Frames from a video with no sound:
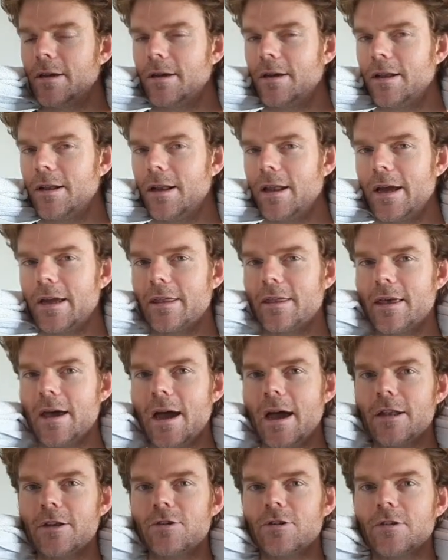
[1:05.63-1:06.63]
like
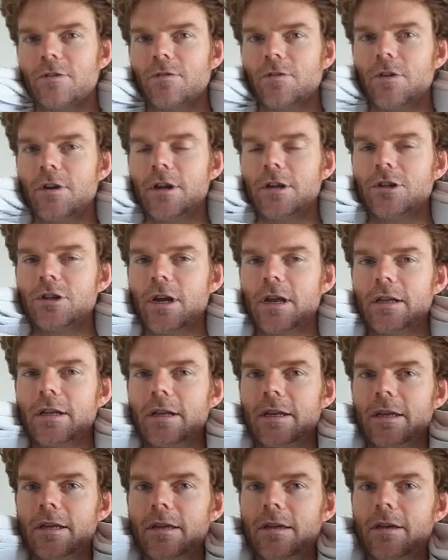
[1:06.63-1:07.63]
that, just very
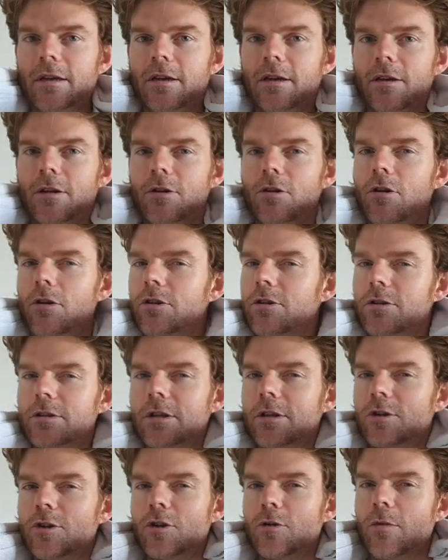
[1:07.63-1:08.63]
gently, not
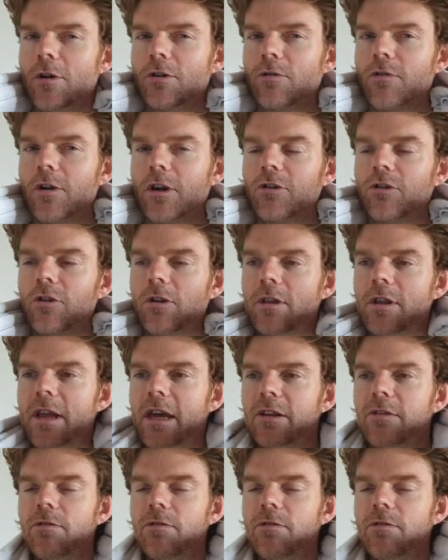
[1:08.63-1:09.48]
using too much friction on the neck,